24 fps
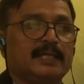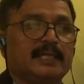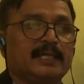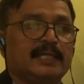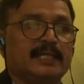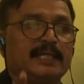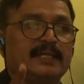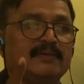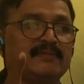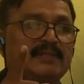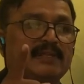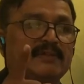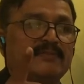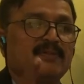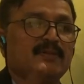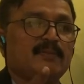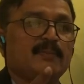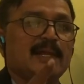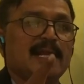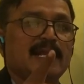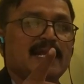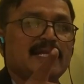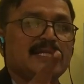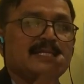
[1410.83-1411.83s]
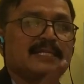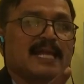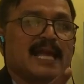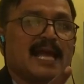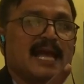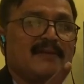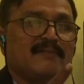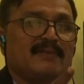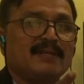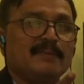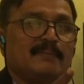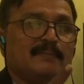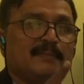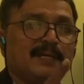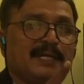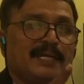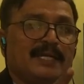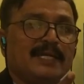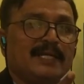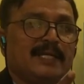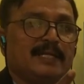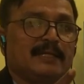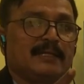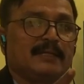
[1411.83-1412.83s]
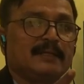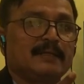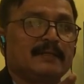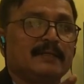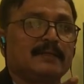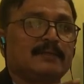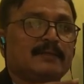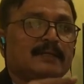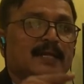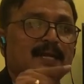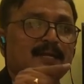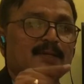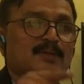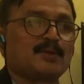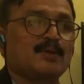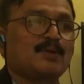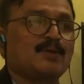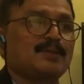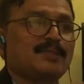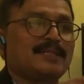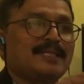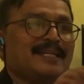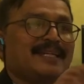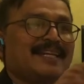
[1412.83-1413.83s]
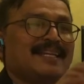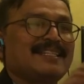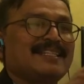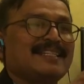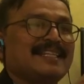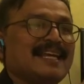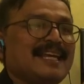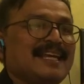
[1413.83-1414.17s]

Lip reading: if the female is having bleeding, that shows it is